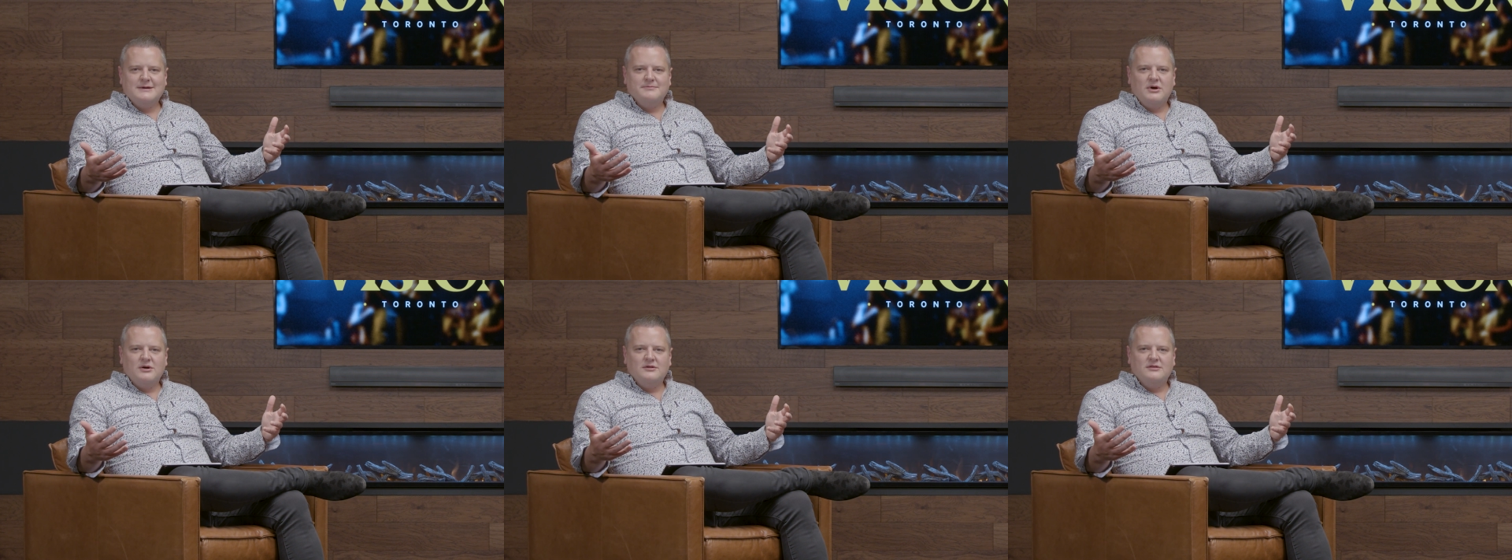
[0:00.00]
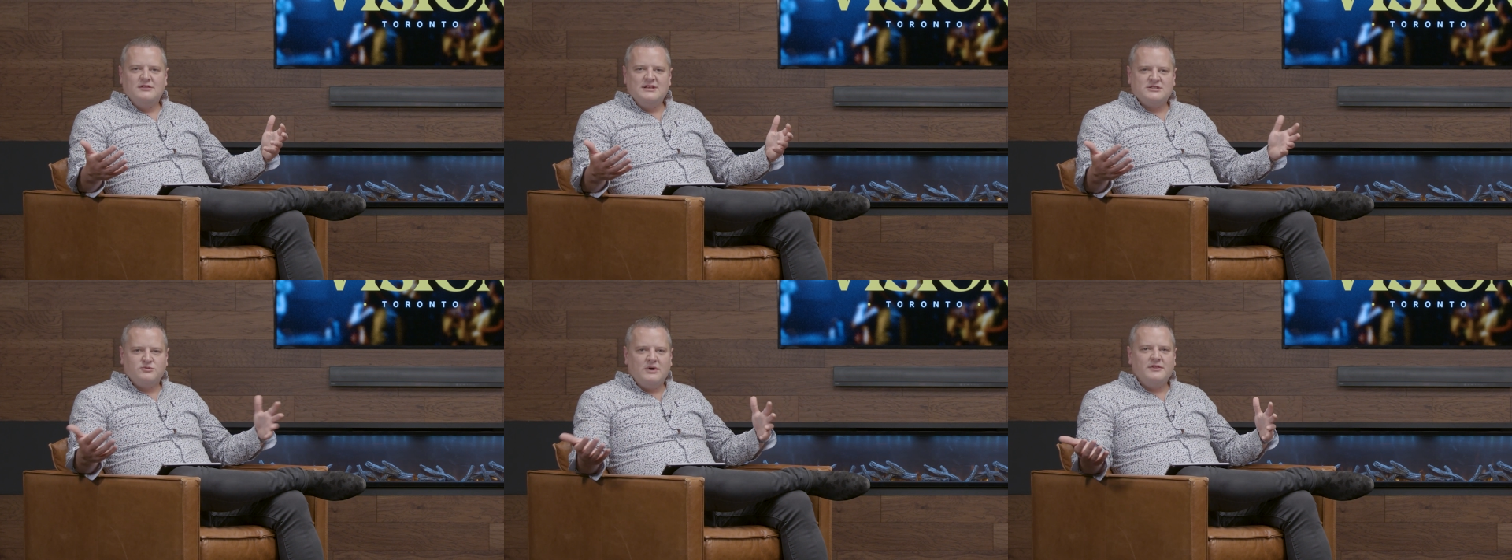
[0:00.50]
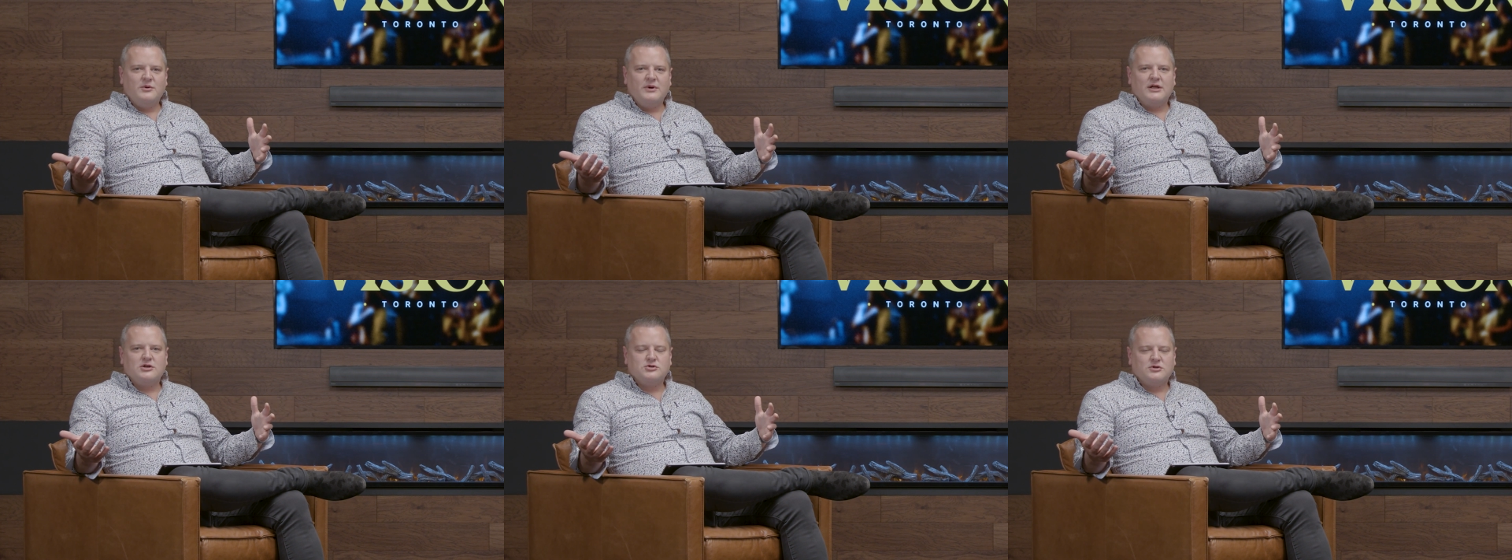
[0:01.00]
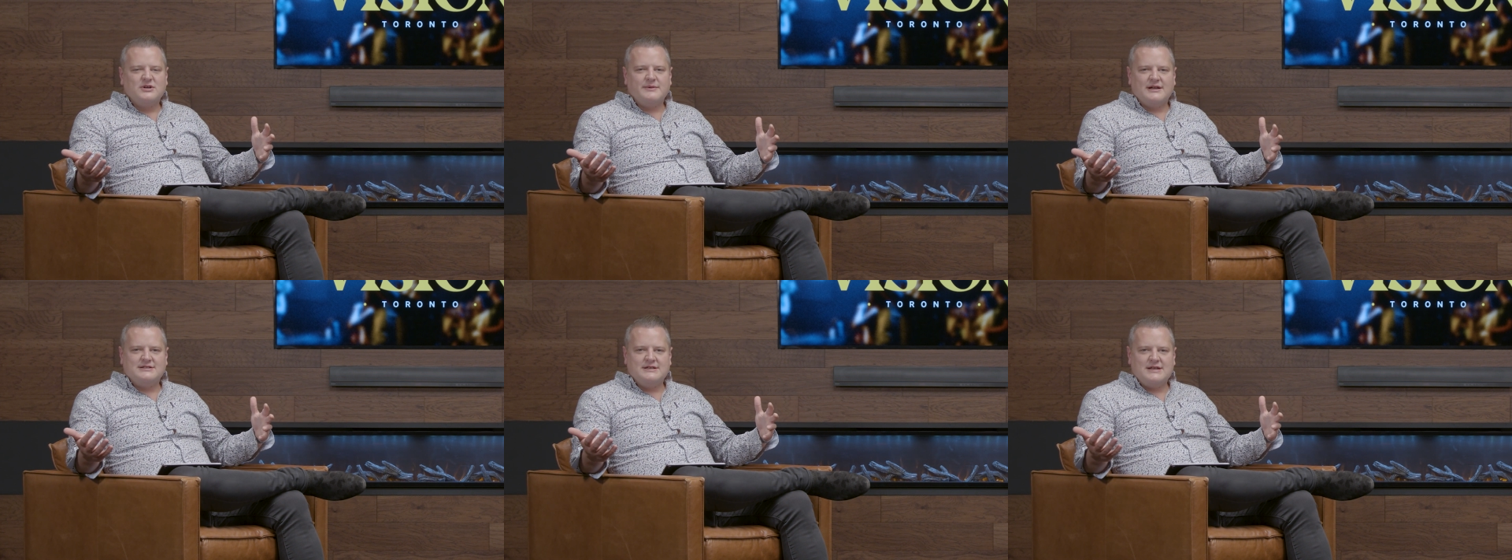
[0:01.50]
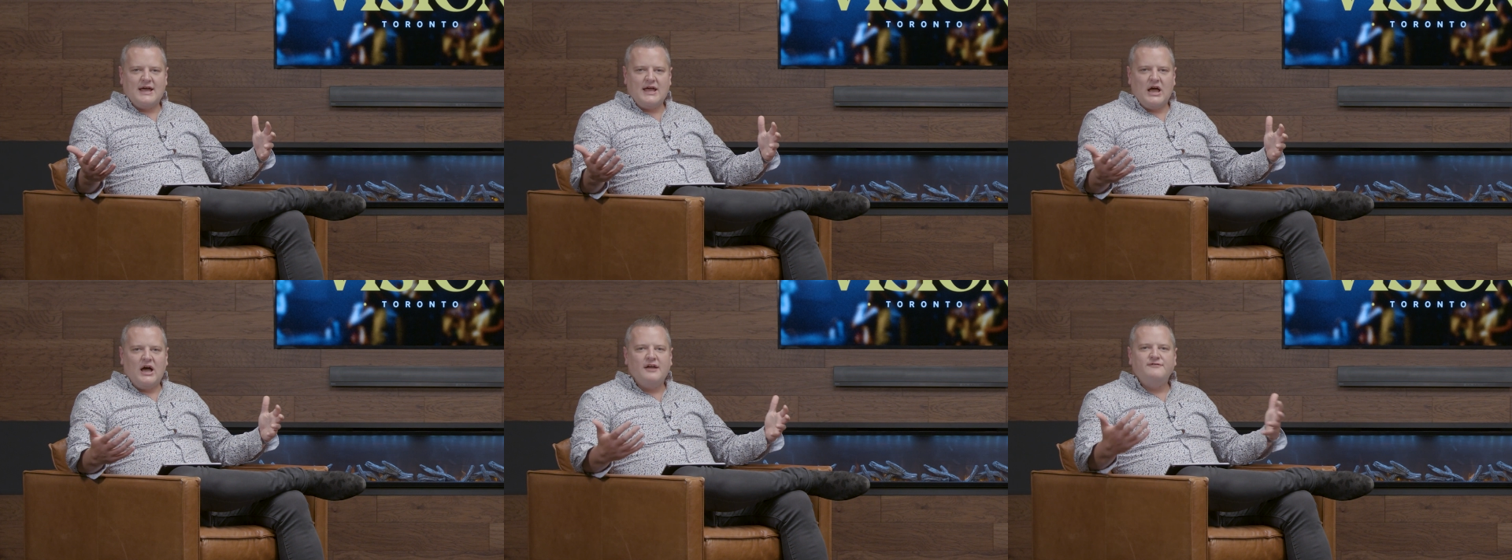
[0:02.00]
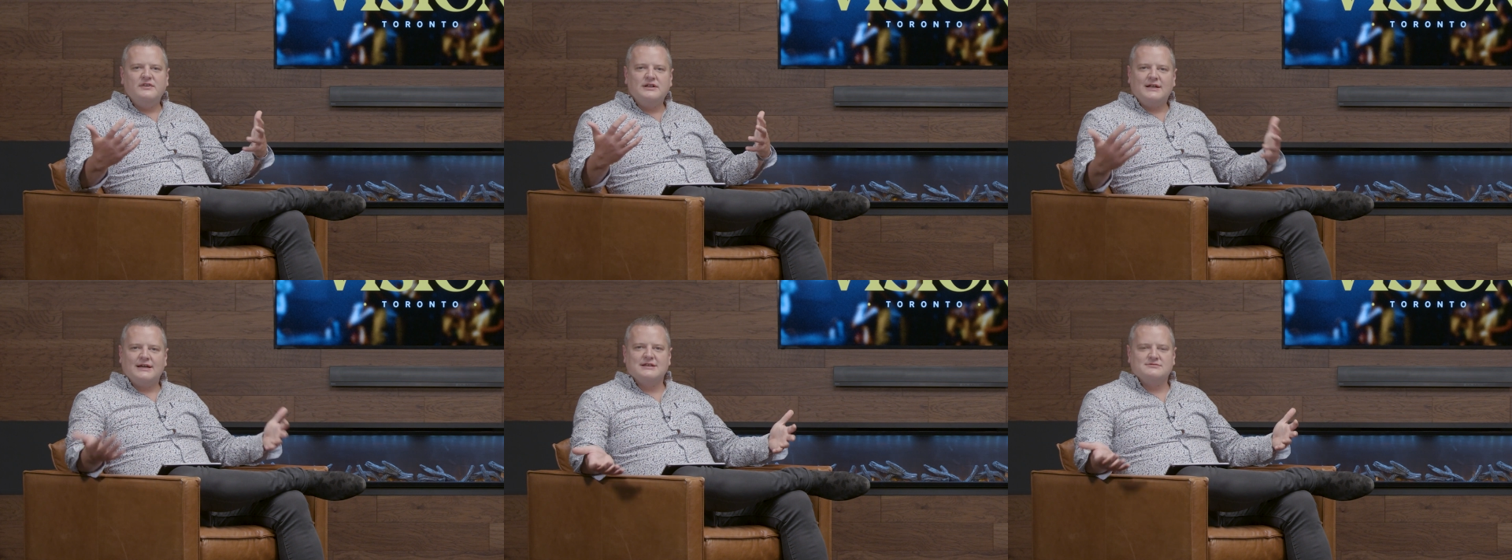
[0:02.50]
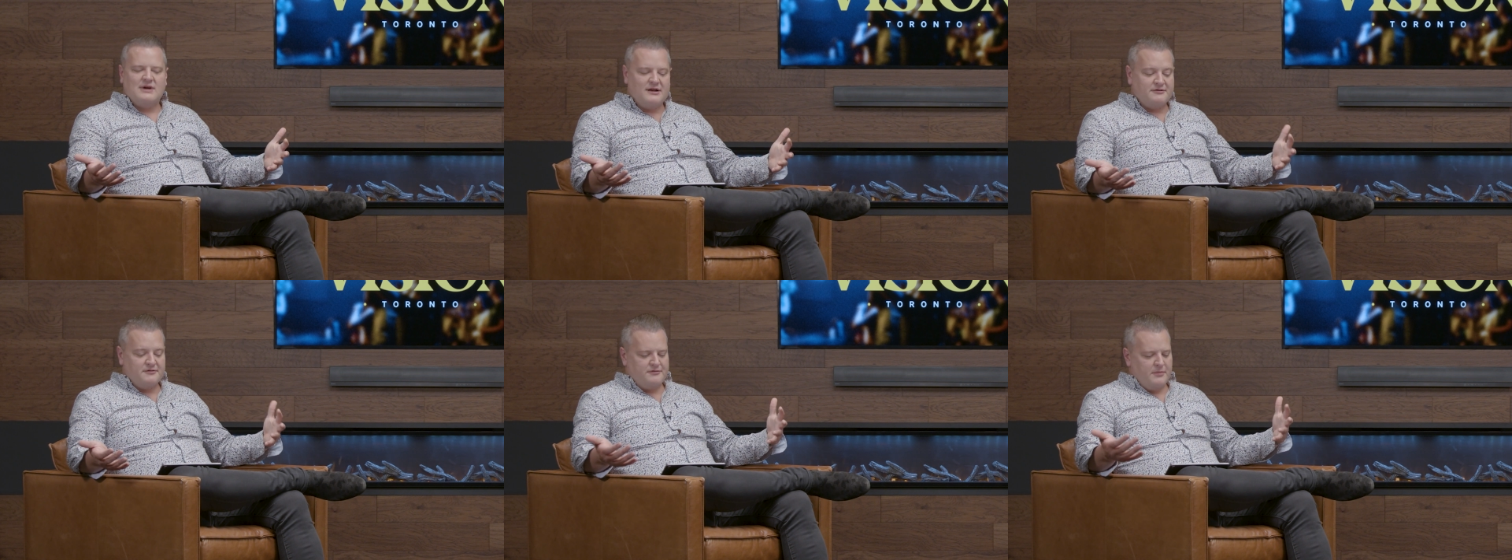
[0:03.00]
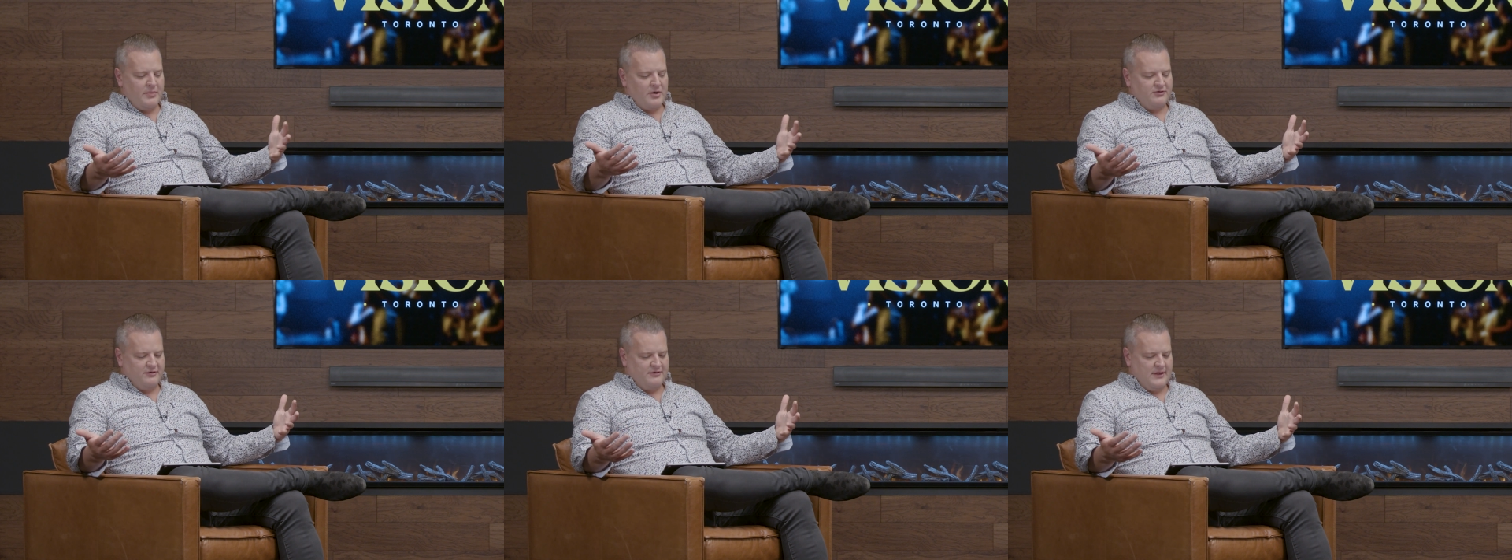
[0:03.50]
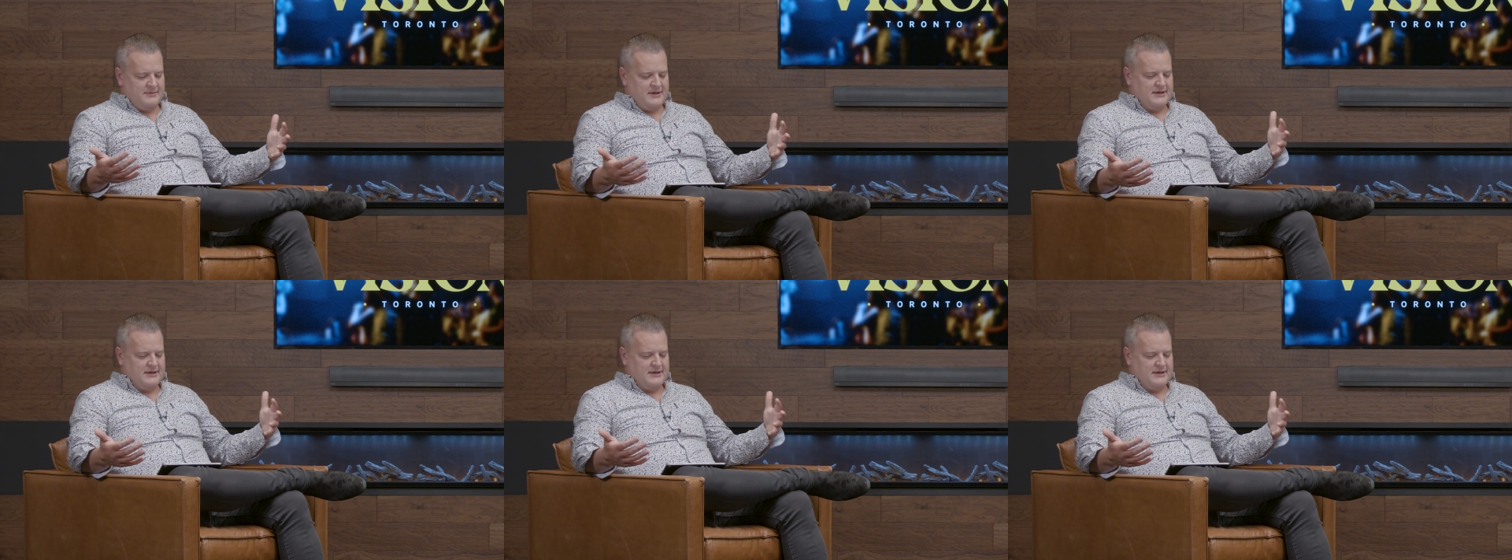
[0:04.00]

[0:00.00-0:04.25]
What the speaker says: But this one that we're going to talk about today, I feel like is relevant for both of them.